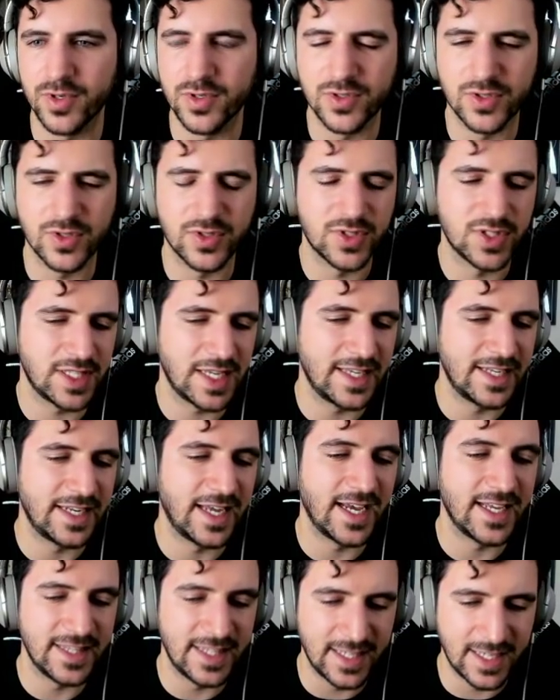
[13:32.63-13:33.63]
but it's just
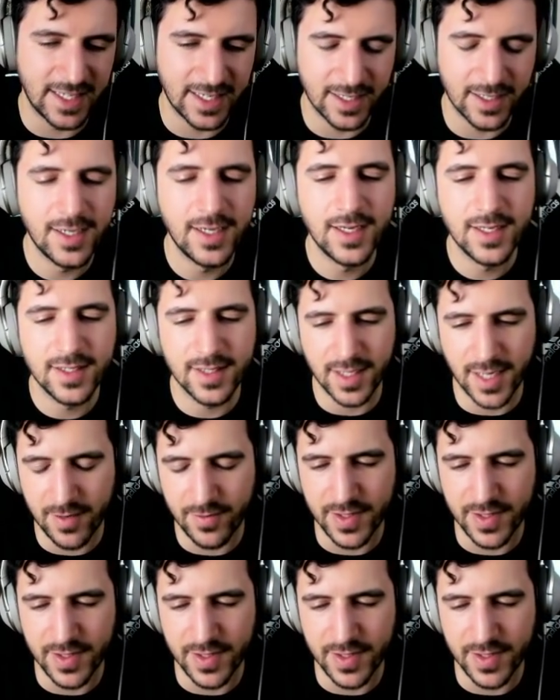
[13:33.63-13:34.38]
an idea that